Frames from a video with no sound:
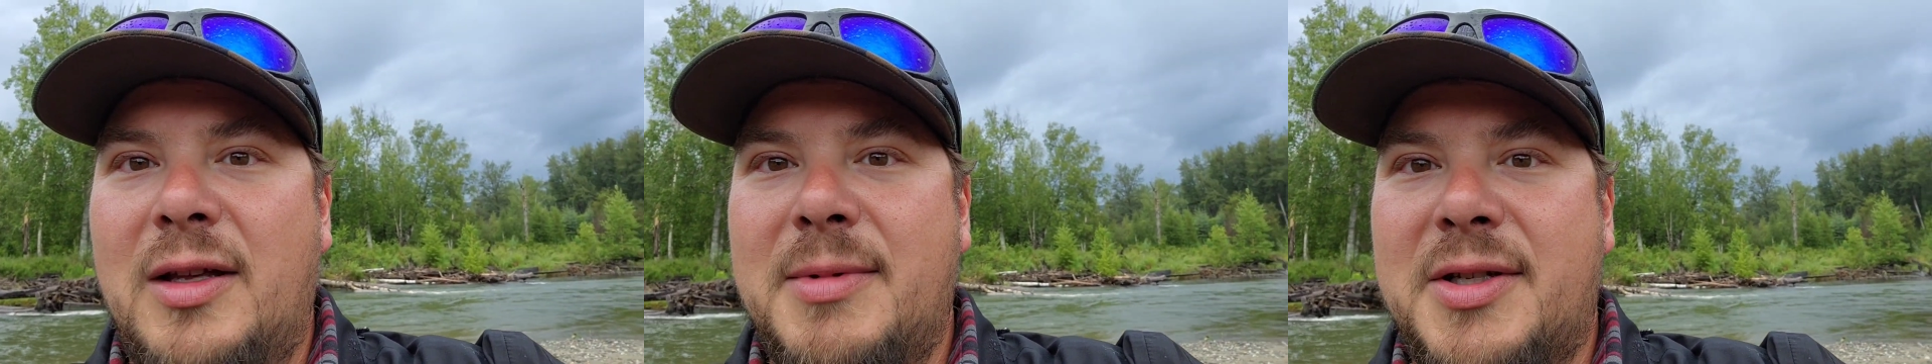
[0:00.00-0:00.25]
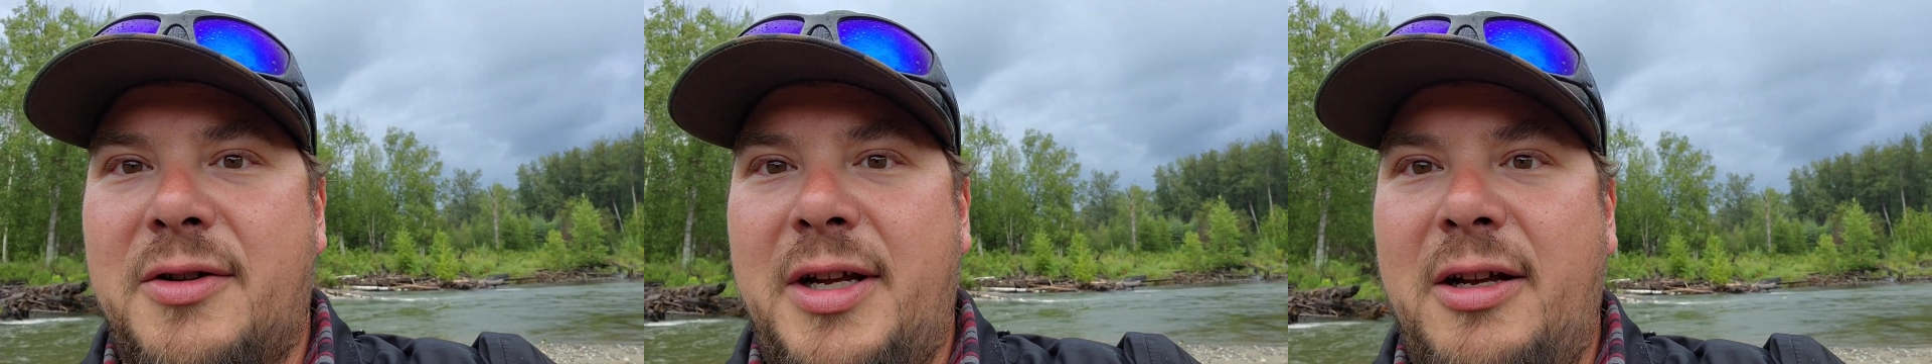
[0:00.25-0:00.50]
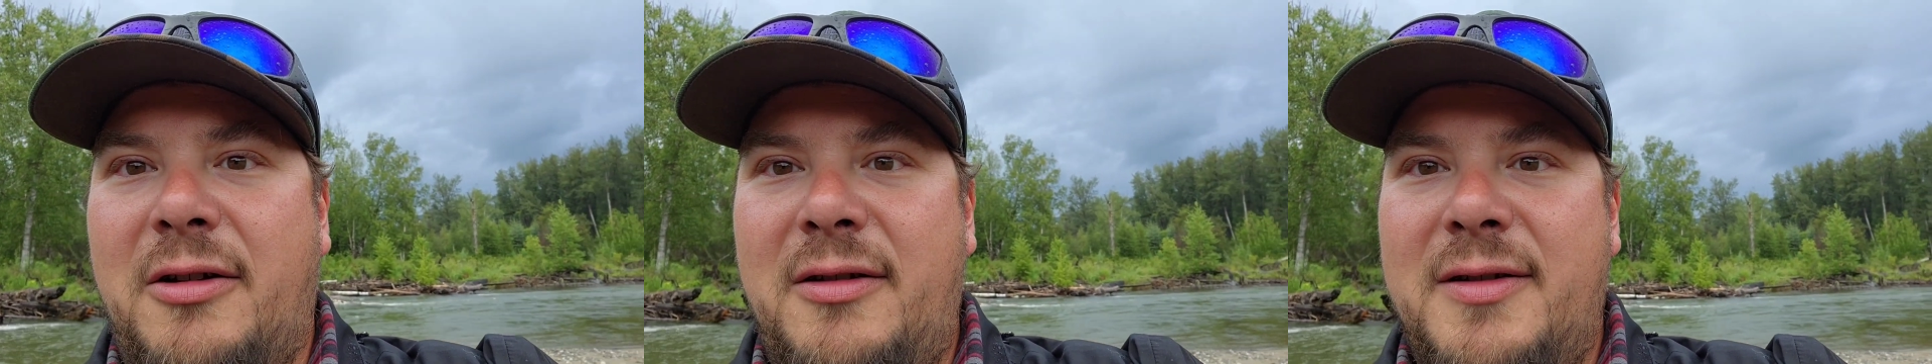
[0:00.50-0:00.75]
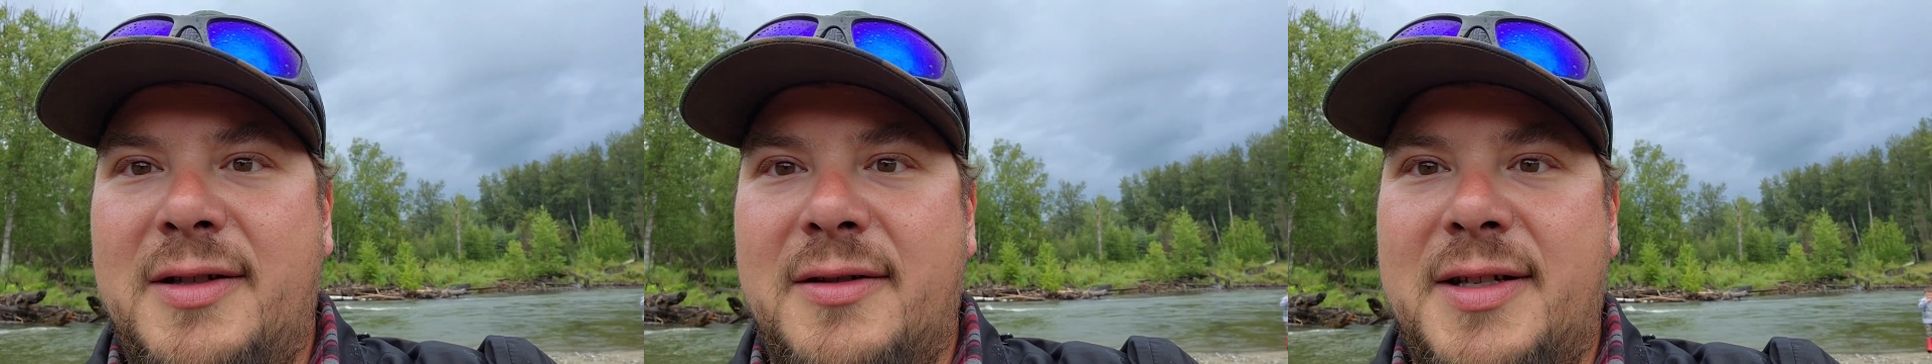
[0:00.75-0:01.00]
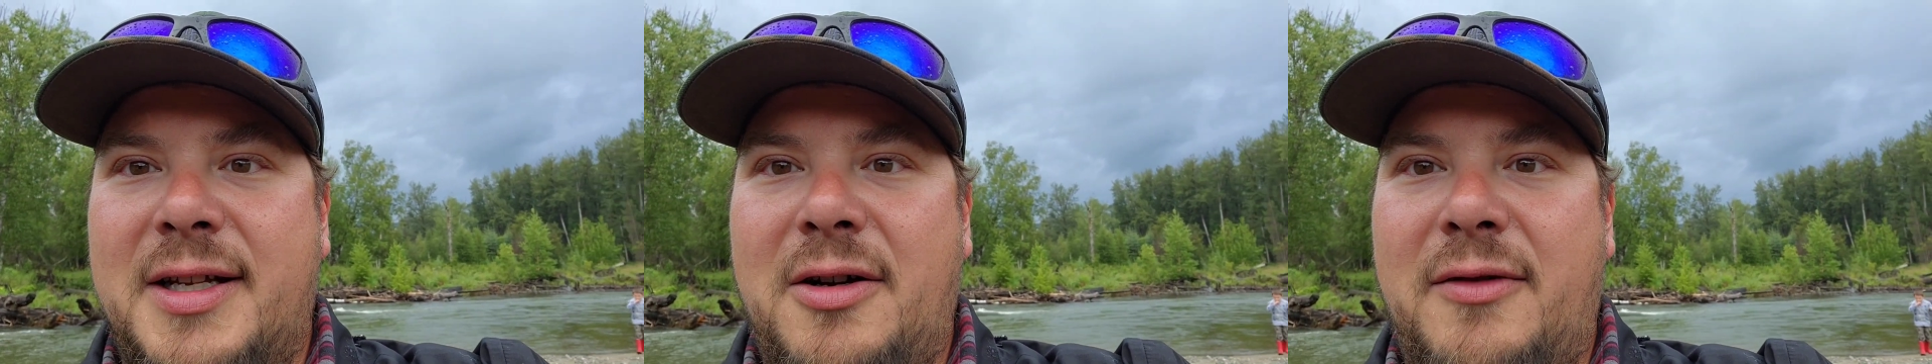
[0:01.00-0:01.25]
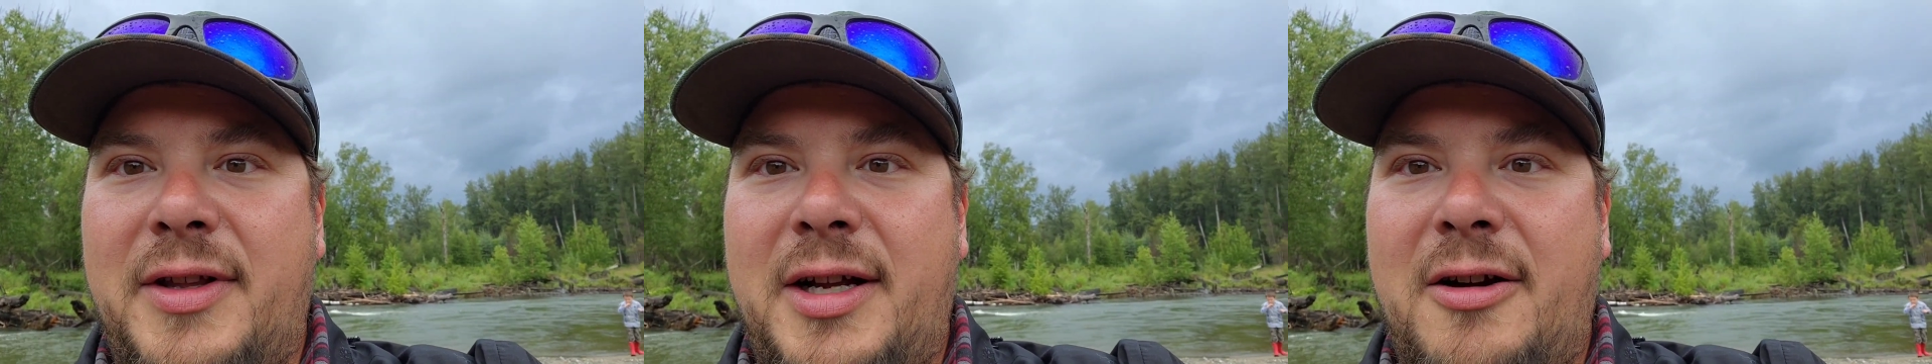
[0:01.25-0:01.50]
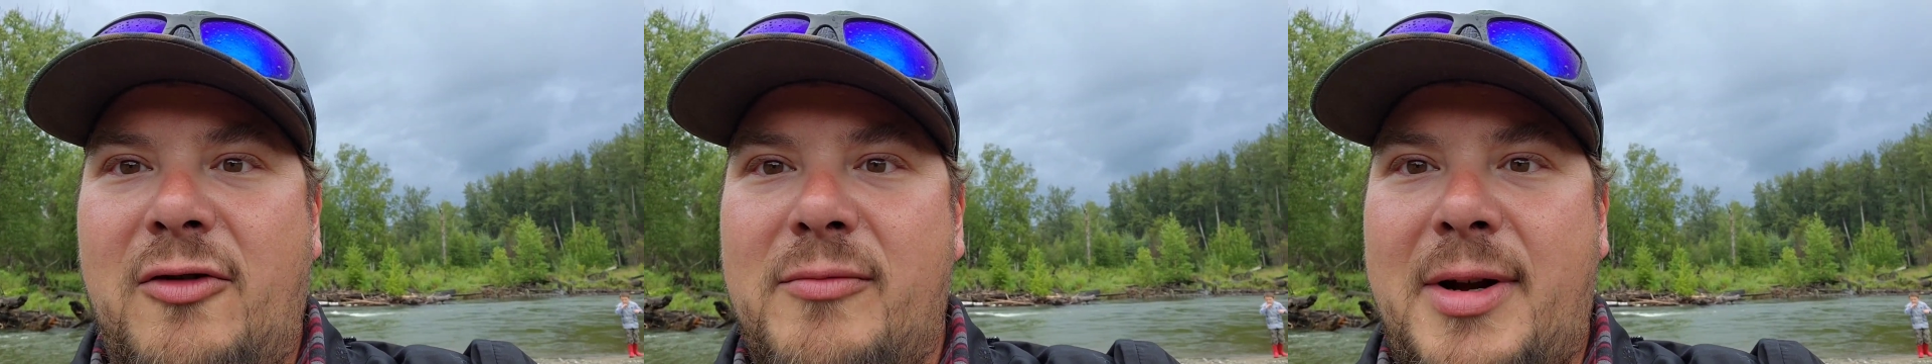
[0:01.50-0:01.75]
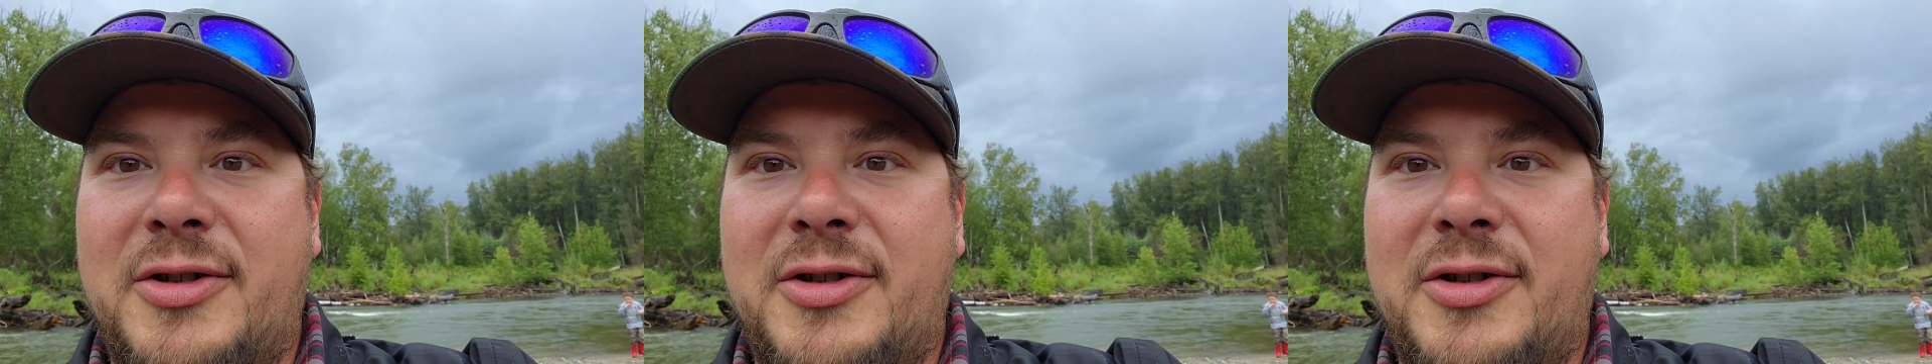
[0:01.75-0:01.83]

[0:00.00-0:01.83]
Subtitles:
Mr. Eagle still sitting over there over my